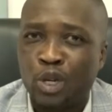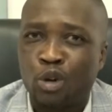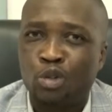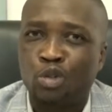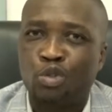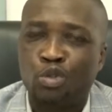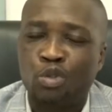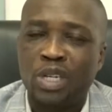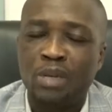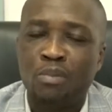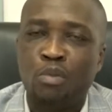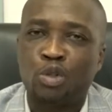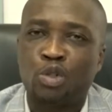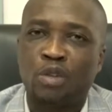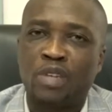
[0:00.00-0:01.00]
controlling
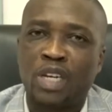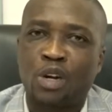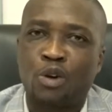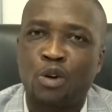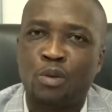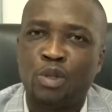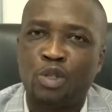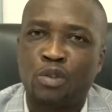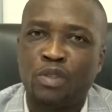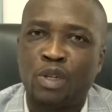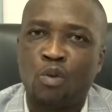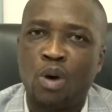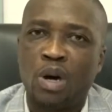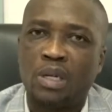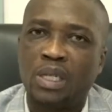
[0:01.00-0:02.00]
most of the economies of the
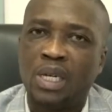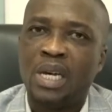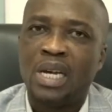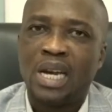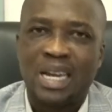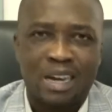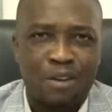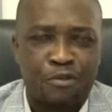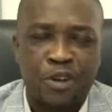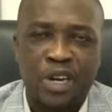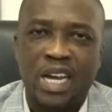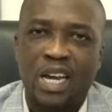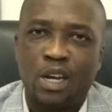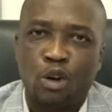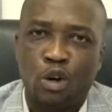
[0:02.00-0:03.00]
world, and
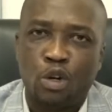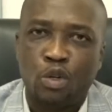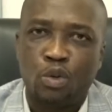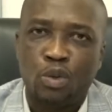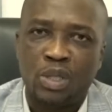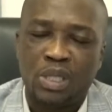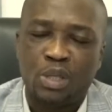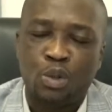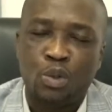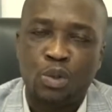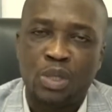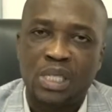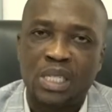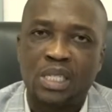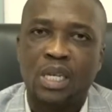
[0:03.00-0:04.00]
Africa and all those
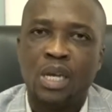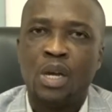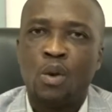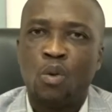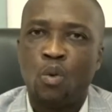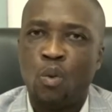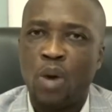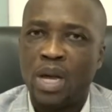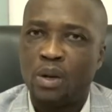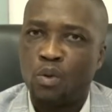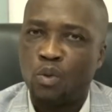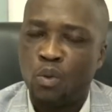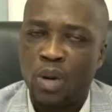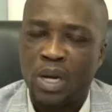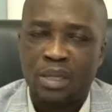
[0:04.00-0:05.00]
things we
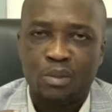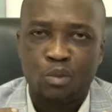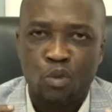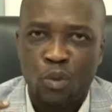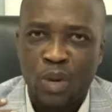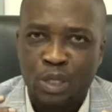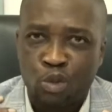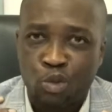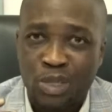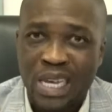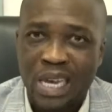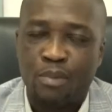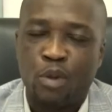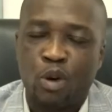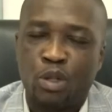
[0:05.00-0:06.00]
were to
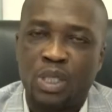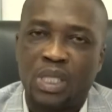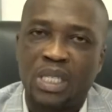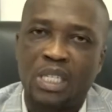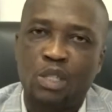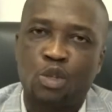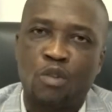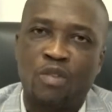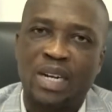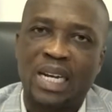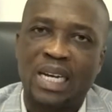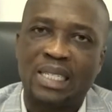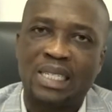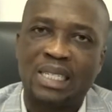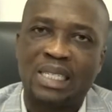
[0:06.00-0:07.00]
them until this
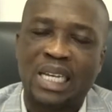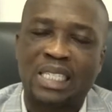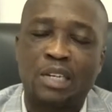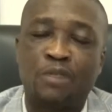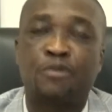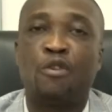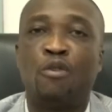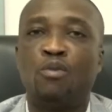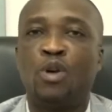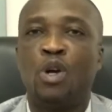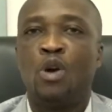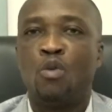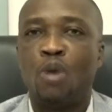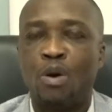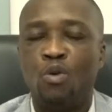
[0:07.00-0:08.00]
COVID-19 started from
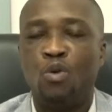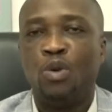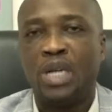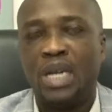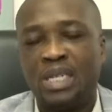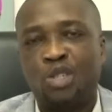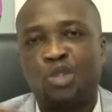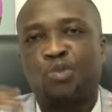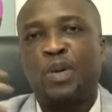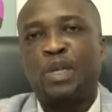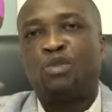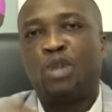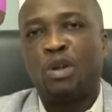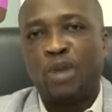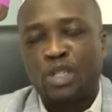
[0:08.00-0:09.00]
Wuhan and spread
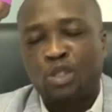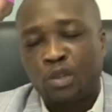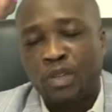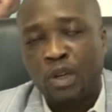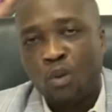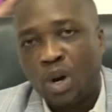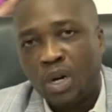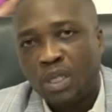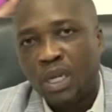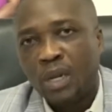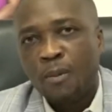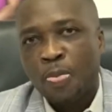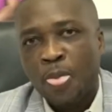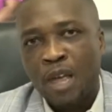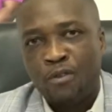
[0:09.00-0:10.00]
to the rest of the world,
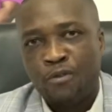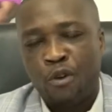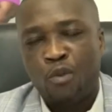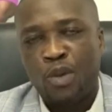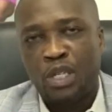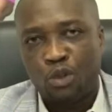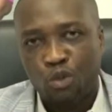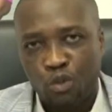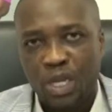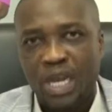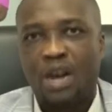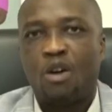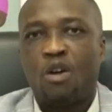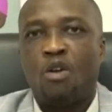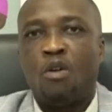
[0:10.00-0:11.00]
and for which we
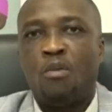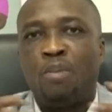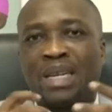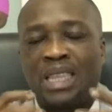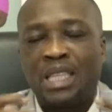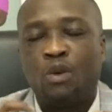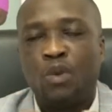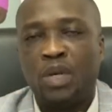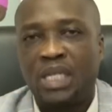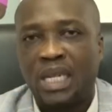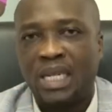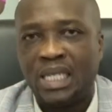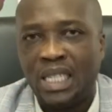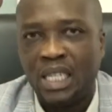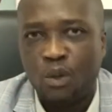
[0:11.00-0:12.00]
are all battling with
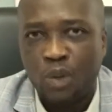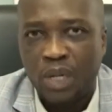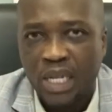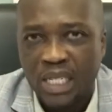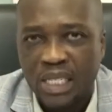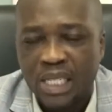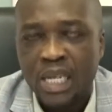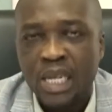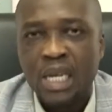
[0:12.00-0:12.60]
and dealing with it.